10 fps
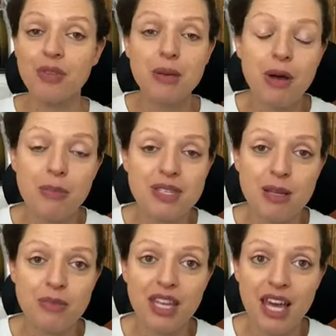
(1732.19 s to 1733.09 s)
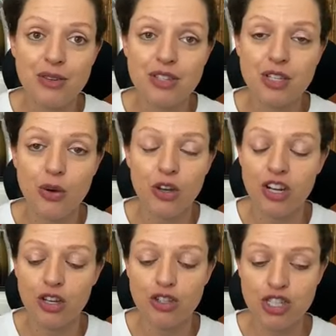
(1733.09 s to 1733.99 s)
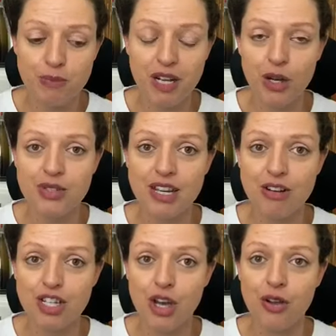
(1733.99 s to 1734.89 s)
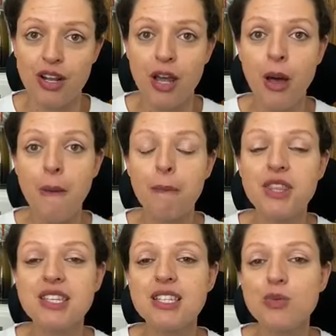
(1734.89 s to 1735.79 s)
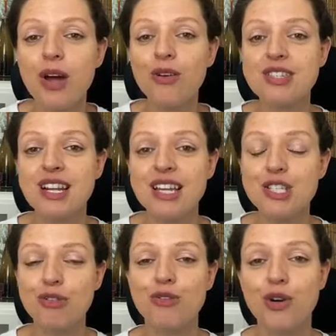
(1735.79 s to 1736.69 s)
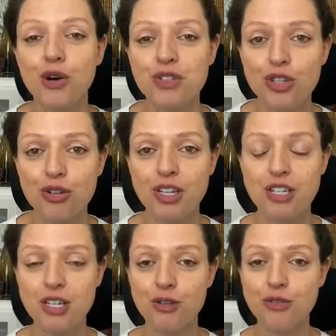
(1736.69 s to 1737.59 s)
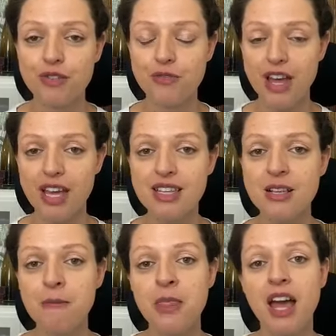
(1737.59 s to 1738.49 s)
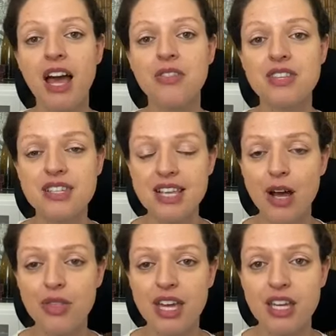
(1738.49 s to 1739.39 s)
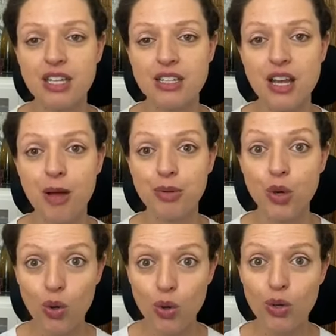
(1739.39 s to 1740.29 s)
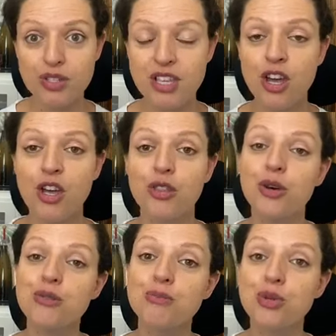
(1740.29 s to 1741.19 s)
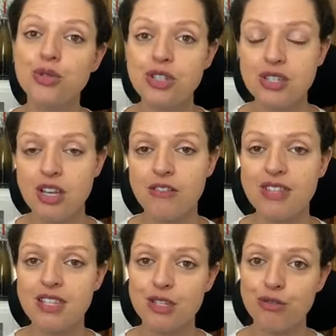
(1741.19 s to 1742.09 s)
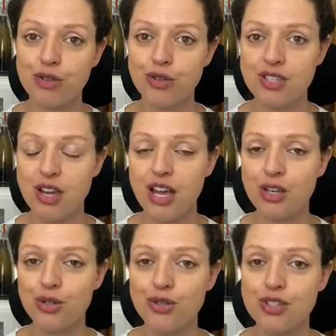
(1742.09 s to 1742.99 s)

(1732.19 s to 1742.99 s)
It might be something else that's going on. It could just be low serotonin. But this is where oxalates are involved in your luteal phase, and this is how they can cause those mood disturbances through your cycle.